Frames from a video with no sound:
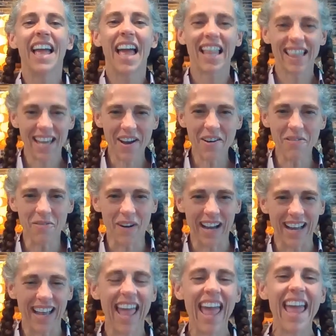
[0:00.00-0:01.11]
Hello!
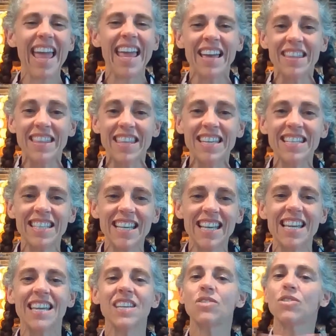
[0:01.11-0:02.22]
Hey, this
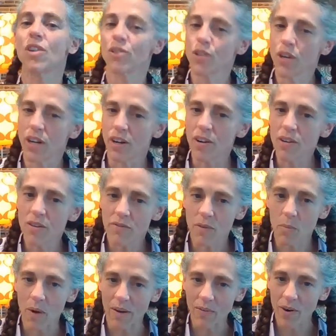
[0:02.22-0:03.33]
is Dr. Hill
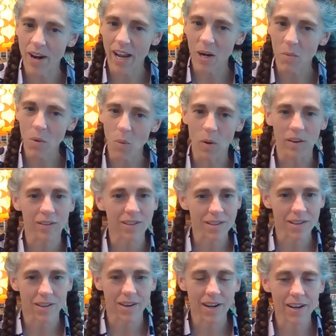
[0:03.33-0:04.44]
from Rayford Animal
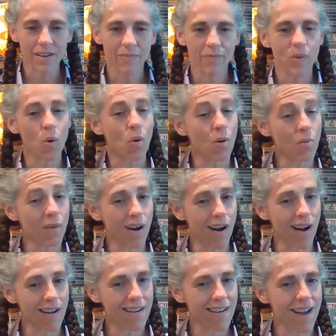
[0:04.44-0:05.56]
Wellness Clinic, or
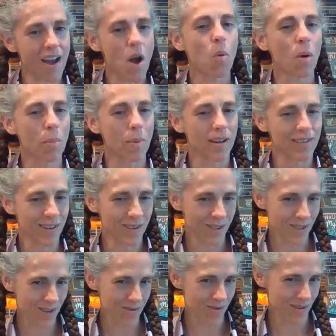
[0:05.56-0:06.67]
ROC, where pets aren't
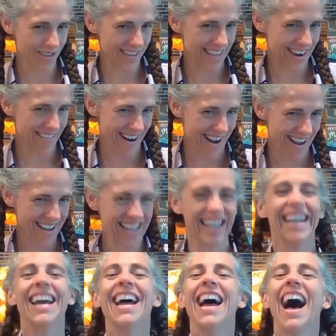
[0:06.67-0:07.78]
just cool, they rock.
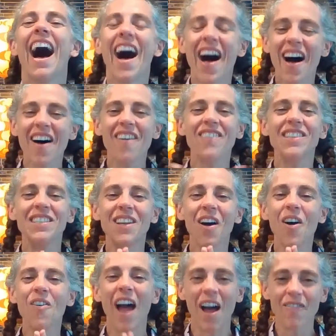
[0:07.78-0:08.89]

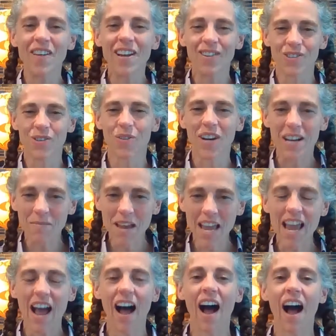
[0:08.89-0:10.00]
So happy you're joining me.
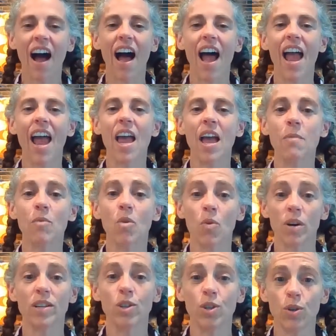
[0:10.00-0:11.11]
I am
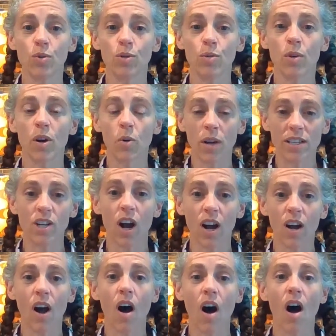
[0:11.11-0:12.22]
going to do a quick
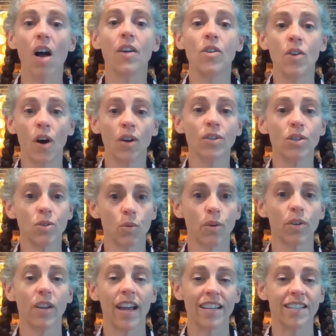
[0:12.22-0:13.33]
talk on
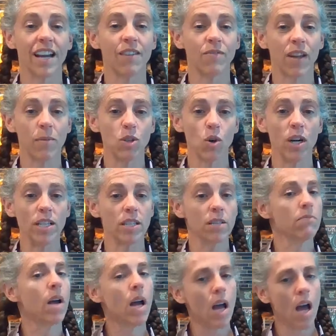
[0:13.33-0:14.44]
non-steroidal anti-inflammatories.
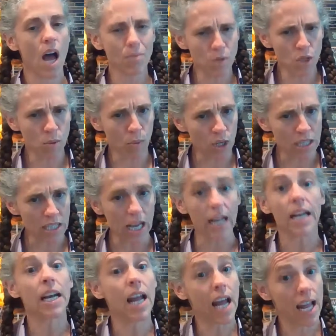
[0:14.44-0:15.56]
I'm super
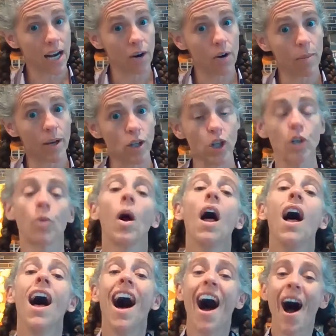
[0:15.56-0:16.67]
excited. I don't know about you,
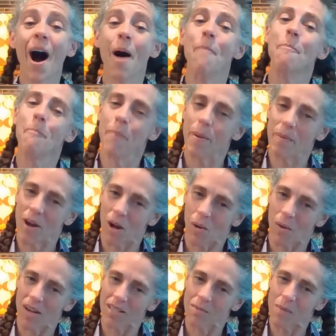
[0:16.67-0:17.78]
maybe not
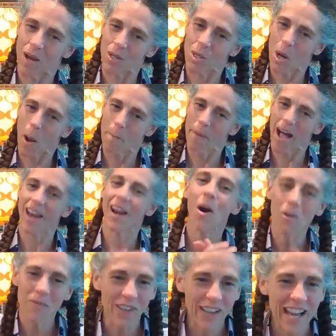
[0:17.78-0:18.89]
quite as much, but
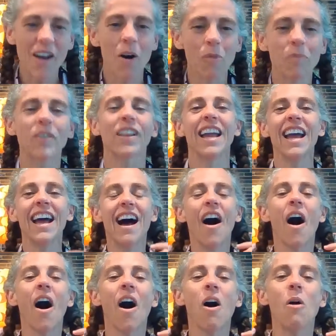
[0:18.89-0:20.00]
hopefully.
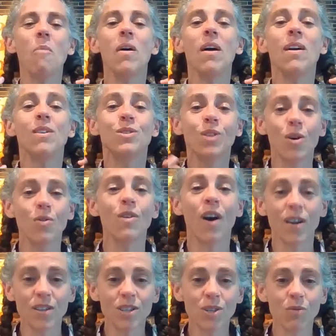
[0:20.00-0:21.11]
So
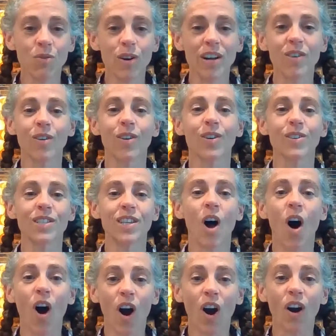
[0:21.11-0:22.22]
non-steroidals
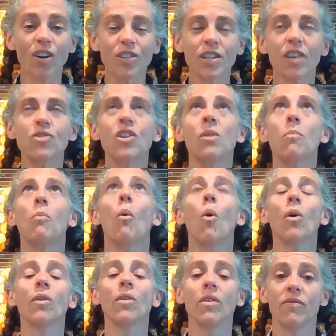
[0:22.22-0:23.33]
are such an
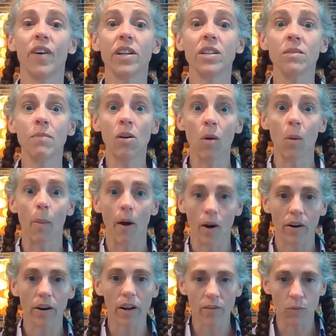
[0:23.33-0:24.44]
important fundamental
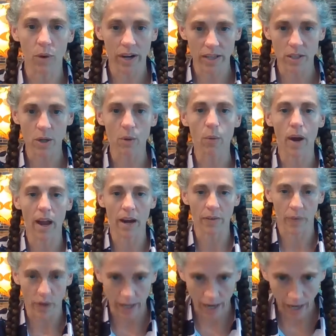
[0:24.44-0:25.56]
part of what I do
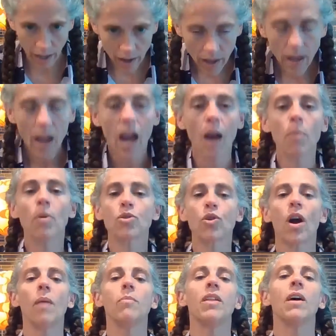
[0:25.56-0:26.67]
every day. I
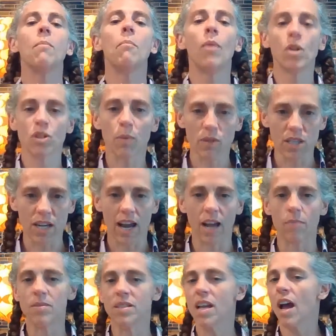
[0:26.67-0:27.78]
prescribe them multiple
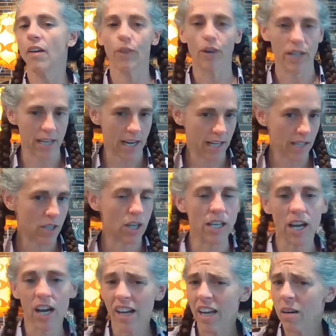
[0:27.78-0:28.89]
times every day to
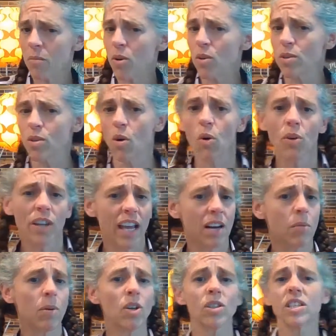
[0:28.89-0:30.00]
young animals, old
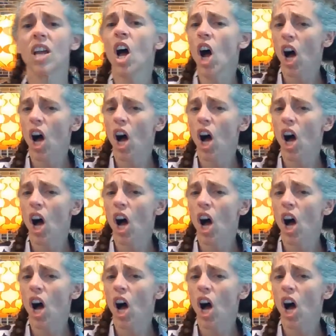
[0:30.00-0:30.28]
animals,